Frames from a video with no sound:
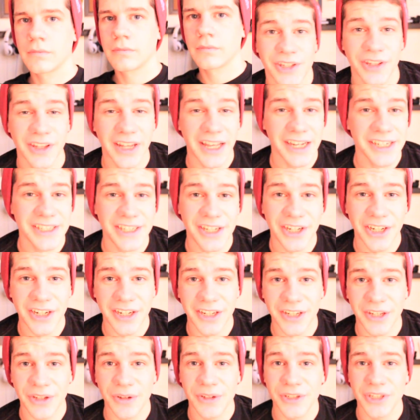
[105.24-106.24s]
So the next thing you're
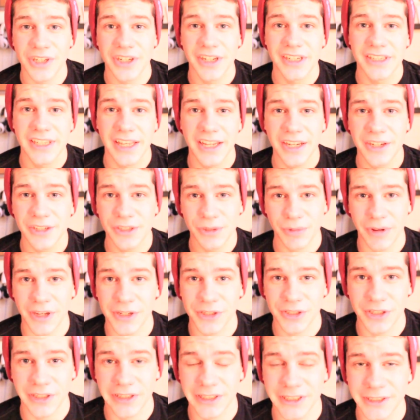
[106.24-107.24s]
gonna do is you're gonna take your
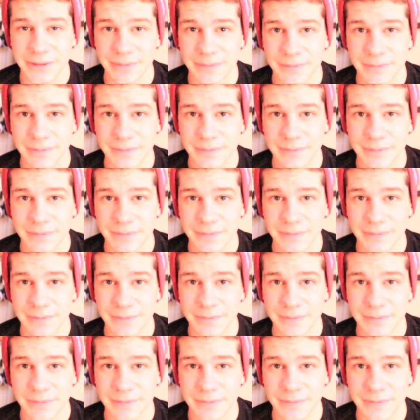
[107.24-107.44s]
sweatshirt.